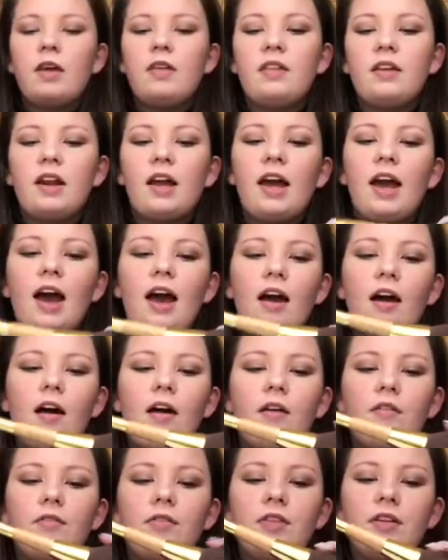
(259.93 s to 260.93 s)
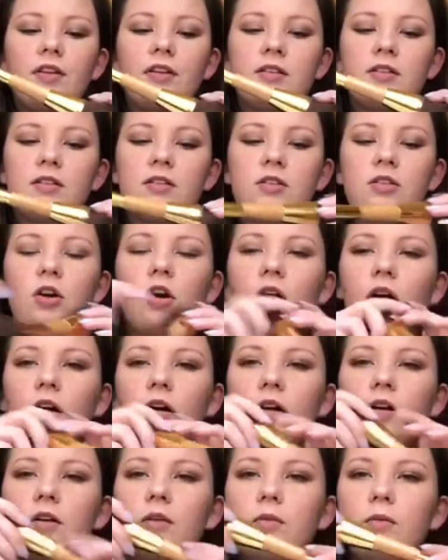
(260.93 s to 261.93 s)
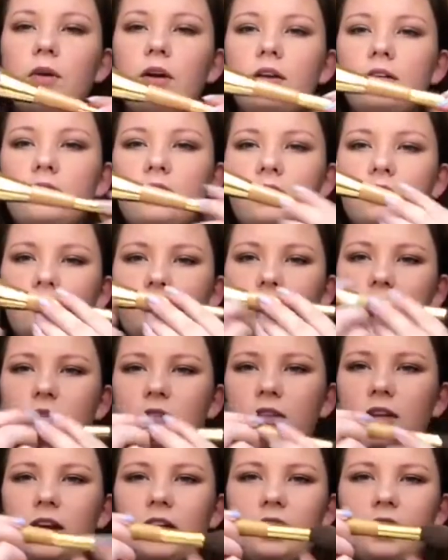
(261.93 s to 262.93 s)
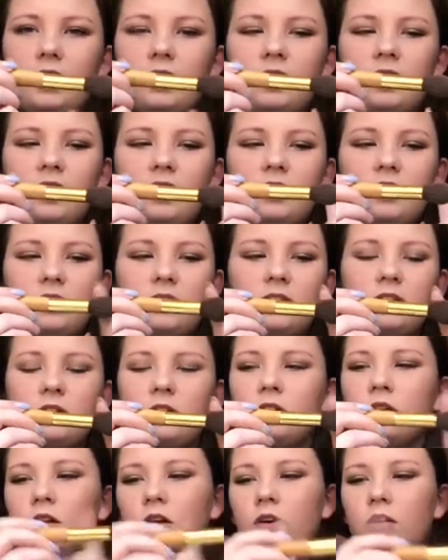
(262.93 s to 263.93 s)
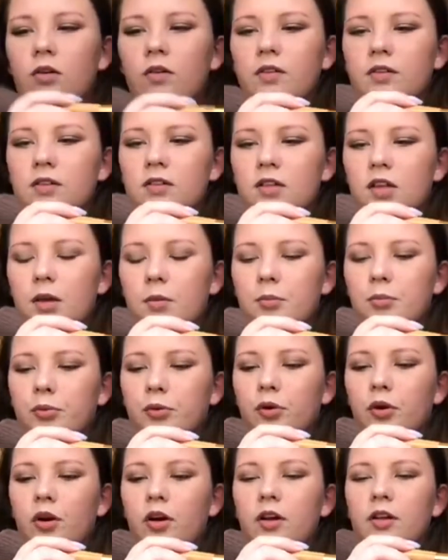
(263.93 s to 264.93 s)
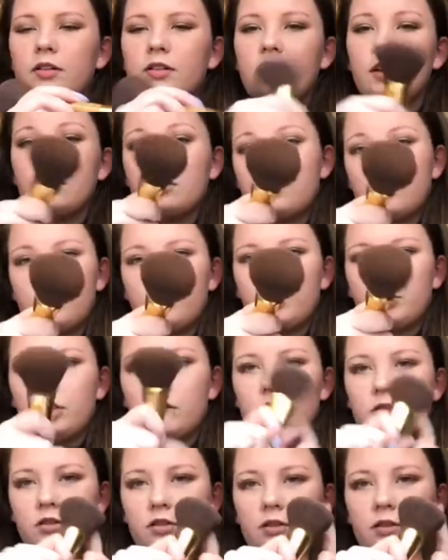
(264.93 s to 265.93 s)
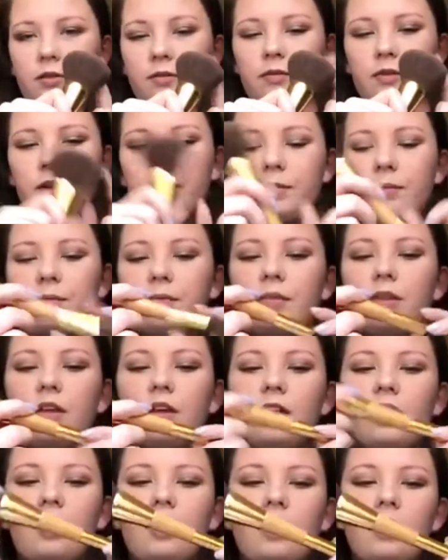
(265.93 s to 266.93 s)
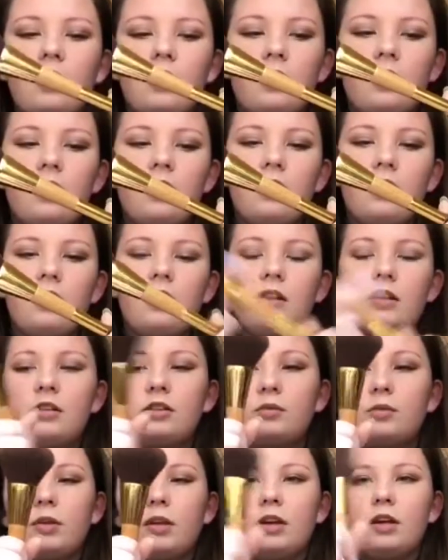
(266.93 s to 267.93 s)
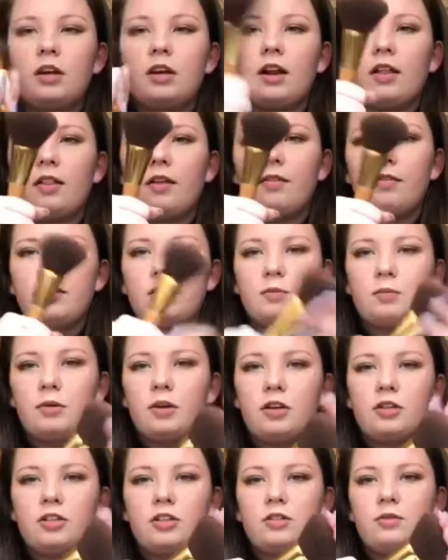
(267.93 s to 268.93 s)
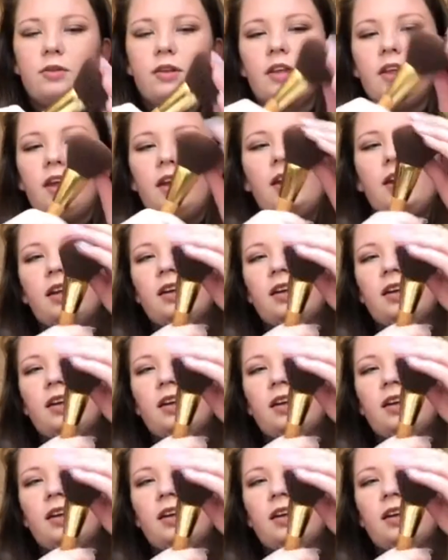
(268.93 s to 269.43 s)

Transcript: And then I have this Tarte one. It's like a dual side. I think this is glow and this is like bronze. I use it for bronzer though, and this is really good. I love this brush. It's really like